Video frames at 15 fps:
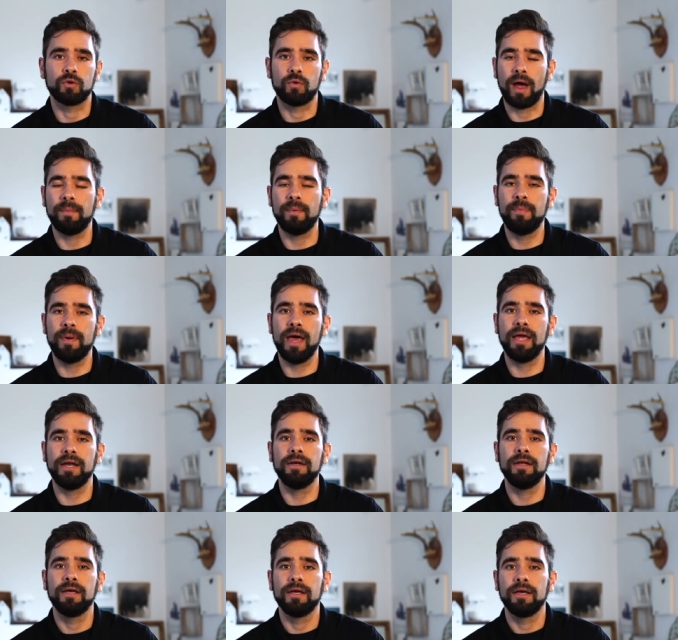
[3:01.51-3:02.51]
So grab a
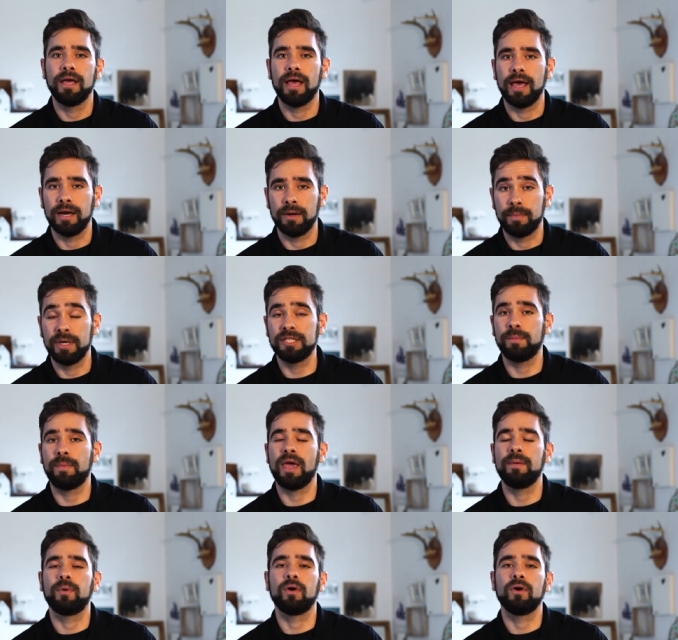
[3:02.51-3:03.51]
pen, a piece of
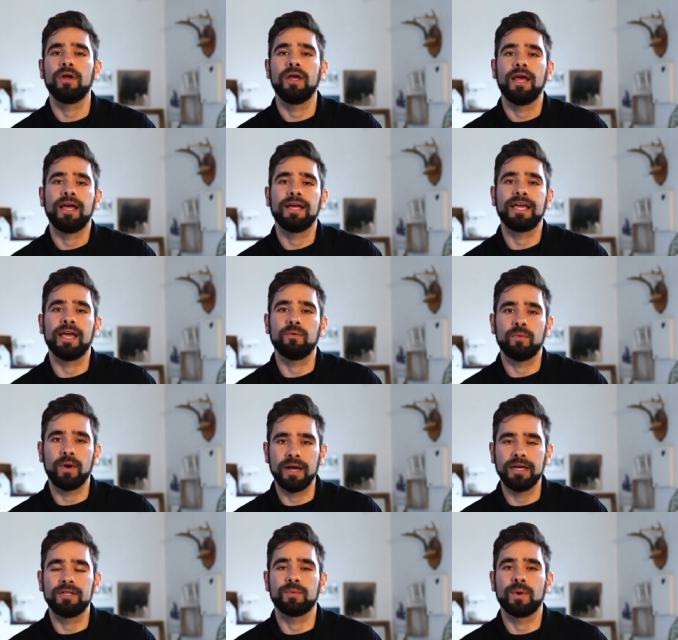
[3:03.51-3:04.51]
paper, get
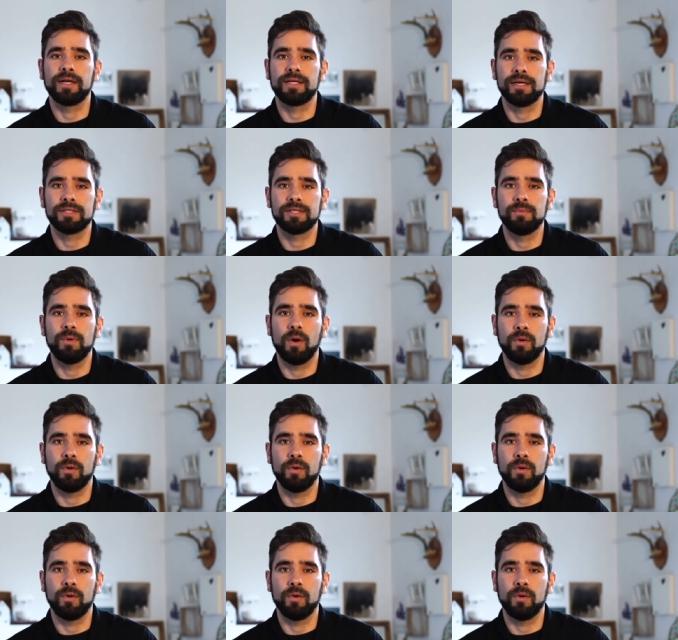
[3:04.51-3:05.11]
ready to write down some